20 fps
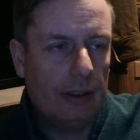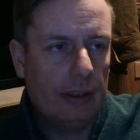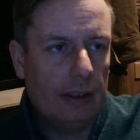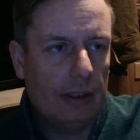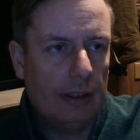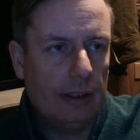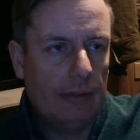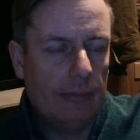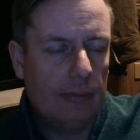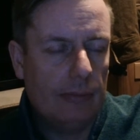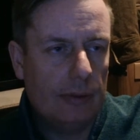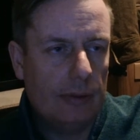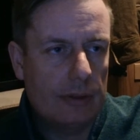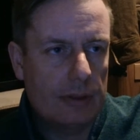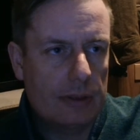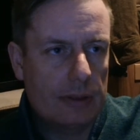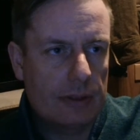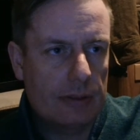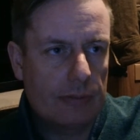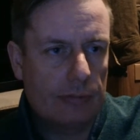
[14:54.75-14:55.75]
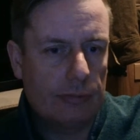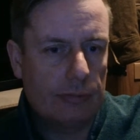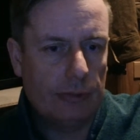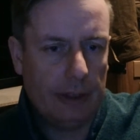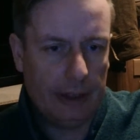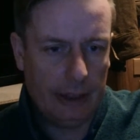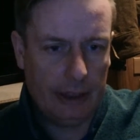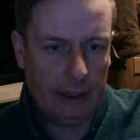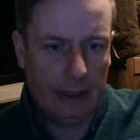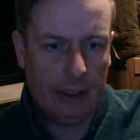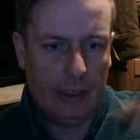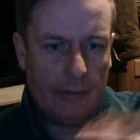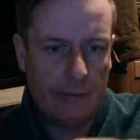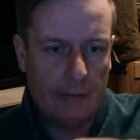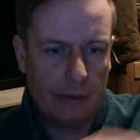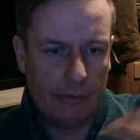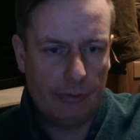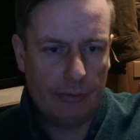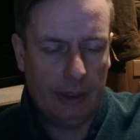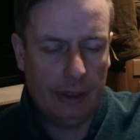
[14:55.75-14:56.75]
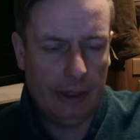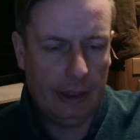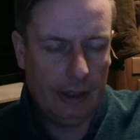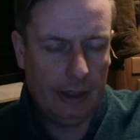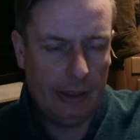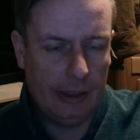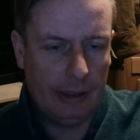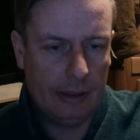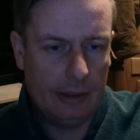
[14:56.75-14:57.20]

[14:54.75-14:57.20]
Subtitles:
it was raid after raid.